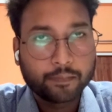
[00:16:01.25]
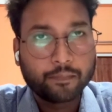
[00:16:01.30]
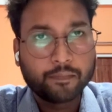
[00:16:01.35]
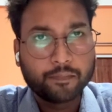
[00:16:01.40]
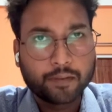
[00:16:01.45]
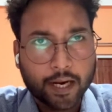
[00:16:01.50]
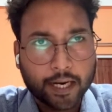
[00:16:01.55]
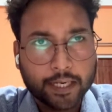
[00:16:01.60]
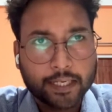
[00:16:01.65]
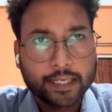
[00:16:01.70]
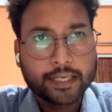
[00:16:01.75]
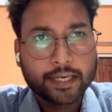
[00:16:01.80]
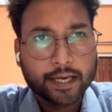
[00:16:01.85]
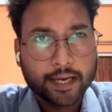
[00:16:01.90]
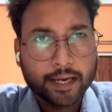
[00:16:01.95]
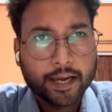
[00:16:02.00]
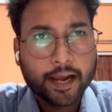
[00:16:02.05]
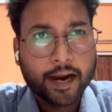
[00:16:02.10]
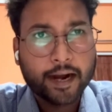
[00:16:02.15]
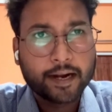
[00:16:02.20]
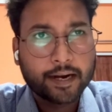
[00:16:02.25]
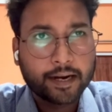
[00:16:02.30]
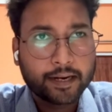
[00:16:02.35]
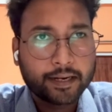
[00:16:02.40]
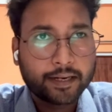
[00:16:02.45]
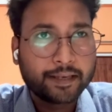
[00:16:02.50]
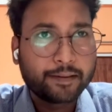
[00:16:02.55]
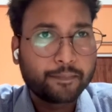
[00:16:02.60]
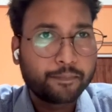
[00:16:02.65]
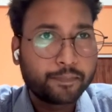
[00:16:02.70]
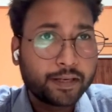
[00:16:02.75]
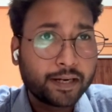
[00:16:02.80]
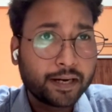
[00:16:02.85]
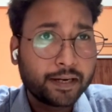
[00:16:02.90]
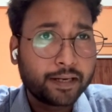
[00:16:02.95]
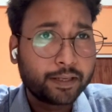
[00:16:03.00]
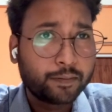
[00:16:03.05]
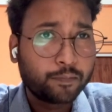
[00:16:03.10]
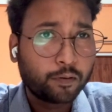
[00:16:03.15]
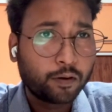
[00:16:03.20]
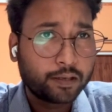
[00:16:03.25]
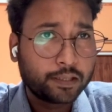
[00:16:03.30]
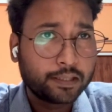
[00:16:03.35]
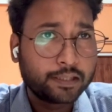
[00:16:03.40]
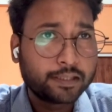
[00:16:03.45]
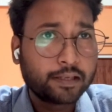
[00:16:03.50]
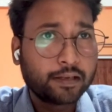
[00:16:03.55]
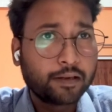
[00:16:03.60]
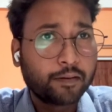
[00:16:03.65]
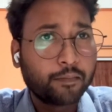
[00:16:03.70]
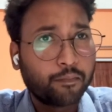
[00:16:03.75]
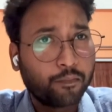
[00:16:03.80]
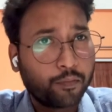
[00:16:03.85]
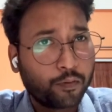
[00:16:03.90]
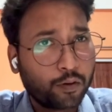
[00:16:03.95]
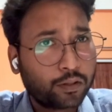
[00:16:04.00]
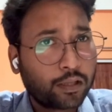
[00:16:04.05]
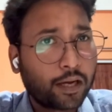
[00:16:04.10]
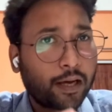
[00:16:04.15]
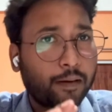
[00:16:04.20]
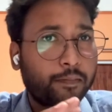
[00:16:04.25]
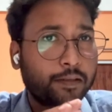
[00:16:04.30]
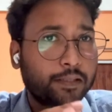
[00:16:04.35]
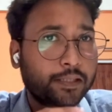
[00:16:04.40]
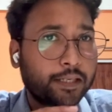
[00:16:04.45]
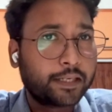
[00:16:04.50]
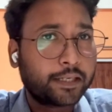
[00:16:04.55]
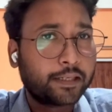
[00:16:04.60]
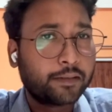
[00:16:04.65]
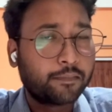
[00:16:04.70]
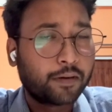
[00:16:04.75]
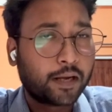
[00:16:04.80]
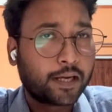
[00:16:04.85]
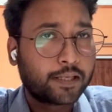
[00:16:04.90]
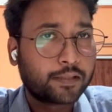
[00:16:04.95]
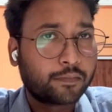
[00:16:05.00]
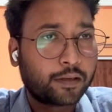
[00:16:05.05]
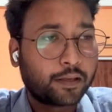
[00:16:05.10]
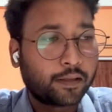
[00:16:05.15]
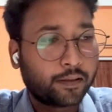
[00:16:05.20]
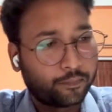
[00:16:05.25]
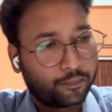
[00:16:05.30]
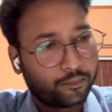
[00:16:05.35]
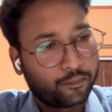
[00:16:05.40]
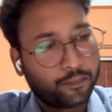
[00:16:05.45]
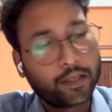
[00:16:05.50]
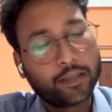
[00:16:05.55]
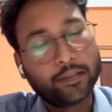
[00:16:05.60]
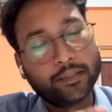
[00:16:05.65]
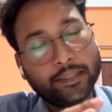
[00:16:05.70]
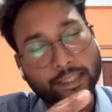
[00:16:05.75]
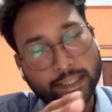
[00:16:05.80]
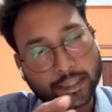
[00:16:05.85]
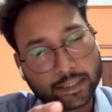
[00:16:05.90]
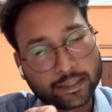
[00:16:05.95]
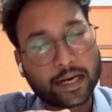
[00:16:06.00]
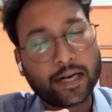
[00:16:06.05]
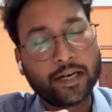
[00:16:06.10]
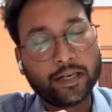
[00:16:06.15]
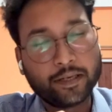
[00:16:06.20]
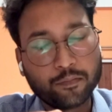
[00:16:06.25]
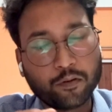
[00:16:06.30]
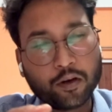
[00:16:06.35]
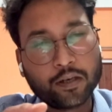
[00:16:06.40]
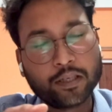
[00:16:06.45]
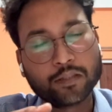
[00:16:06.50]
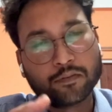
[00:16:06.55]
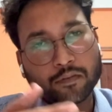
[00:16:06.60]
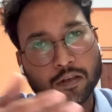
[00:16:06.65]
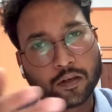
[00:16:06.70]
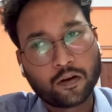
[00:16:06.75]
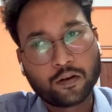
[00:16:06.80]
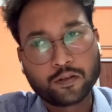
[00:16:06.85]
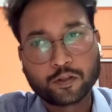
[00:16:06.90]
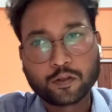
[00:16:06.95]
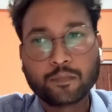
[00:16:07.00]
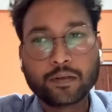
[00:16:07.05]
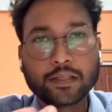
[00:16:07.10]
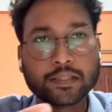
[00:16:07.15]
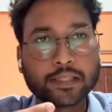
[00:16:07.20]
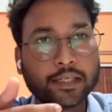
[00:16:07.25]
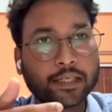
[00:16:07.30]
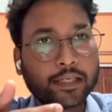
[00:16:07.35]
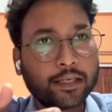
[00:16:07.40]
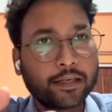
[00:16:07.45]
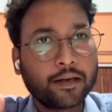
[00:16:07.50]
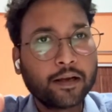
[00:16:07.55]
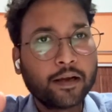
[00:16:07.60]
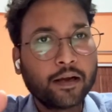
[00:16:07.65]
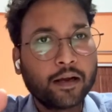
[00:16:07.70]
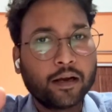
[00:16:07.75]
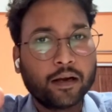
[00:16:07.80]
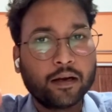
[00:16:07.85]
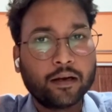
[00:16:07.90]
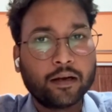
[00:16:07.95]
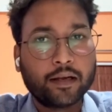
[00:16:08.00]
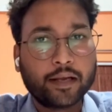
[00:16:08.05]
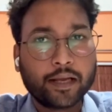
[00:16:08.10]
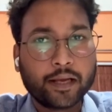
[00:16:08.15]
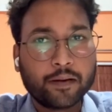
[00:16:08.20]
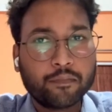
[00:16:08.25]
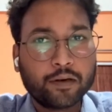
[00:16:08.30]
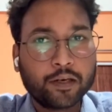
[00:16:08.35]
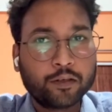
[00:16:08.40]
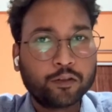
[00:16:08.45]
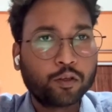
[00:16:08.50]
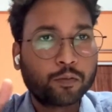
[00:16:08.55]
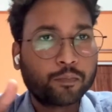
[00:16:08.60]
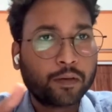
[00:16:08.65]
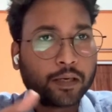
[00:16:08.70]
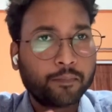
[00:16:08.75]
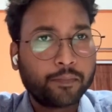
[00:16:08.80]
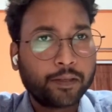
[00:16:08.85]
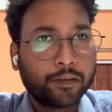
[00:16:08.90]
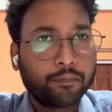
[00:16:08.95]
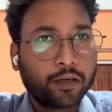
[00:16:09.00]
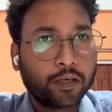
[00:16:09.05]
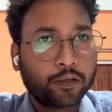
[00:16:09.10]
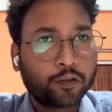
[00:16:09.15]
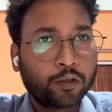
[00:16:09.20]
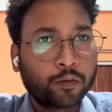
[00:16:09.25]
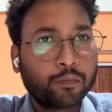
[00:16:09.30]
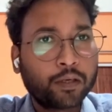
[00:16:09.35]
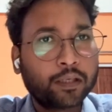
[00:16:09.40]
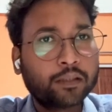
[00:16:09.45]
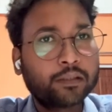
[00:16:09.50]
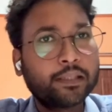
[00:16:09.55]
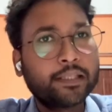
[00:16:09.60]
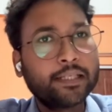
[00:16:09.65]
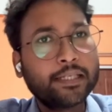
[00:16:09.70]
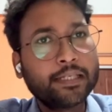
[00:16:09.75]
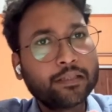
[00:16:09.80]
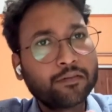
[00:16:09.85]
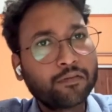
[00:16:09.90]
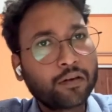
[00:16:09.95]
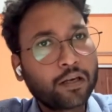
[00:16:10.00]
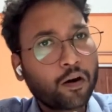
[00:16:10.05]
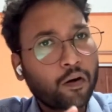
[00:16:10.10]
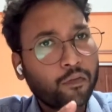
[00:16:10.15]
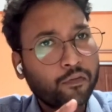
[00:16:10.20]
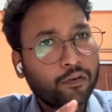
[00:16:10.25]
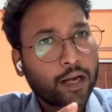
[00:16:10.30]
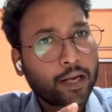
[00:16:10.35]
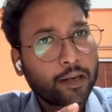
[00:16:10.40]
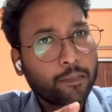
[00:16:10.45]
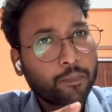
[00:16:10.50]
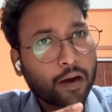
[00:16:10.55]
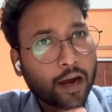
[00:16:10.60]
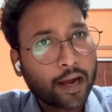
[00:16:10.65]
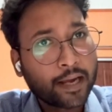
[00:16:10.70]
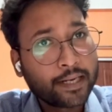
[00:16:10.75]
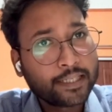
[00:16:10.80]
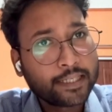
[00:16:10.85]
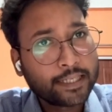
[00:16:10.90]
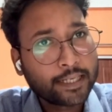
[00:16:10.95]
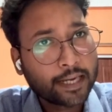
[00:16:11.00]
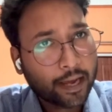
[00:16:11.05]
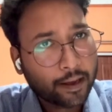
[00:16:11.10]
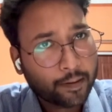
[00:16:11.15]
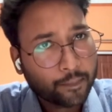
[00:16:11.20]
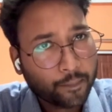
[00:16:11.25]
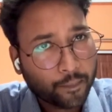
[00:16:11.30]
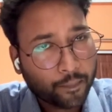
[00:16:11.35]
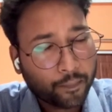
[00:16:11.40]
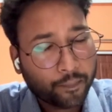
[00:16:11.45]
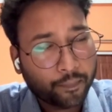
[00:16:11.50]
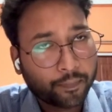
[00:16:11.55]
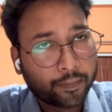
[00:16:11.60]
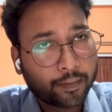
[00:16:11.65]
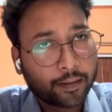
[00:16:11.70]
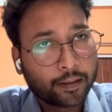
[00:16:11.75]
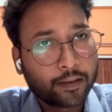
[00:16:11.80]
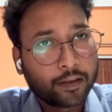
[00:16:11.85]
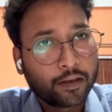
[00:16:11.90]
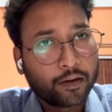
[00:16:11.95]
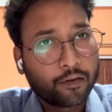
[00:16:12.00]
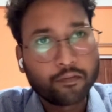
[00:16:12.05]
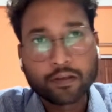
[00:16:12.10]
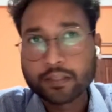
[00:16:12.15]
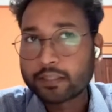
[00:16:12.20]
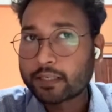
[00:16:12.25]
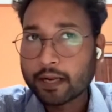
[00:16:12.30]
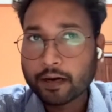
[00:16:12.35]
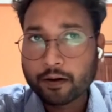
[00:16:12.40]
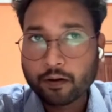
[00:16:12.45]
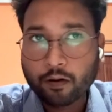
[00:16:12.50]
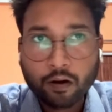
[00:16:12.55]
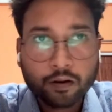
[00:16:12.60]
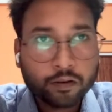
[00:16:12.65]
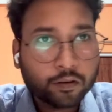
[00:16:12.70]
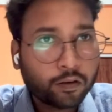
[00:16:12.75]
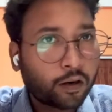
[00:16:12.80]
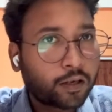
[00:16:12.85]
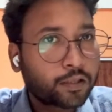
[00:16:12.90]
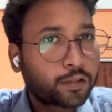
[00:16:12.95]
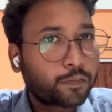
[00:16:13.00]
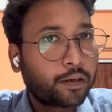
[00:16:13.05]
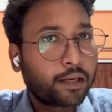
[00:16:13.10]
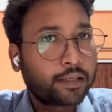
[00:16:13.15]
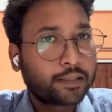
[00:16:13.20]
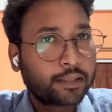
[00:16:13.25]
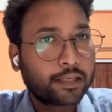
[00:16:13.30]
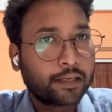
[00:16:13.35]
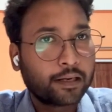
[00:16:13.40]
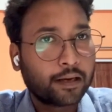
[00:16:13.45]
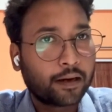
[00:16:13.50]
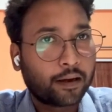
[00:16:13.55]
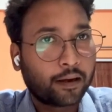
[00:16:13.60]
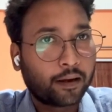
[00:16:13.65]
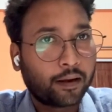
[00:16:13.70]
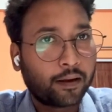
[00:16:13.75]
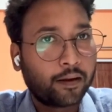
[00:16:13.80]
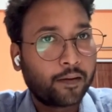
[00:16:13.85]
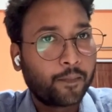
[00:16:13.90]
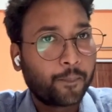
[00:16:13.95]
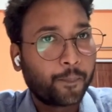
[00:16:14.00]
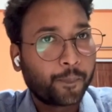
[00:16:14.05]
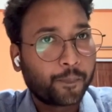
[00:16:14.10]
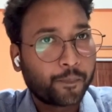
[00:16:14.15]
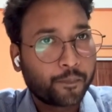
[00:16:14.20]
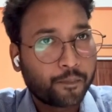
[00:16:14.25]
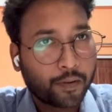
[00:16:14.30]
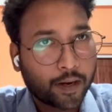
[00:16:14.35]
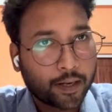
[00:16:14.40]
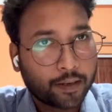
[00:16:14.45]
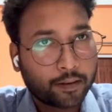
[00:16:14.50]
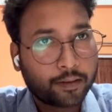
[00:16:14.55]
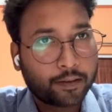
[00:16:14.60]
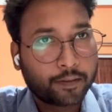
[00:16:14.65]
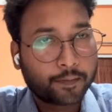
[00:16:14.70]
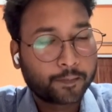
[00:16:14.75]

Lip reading: Anti-A and anti-B antibodies both are present in plasma. But these antibodies were also present in A blood group and B blood group, but these were of type IgM, which cannot cross placenta. But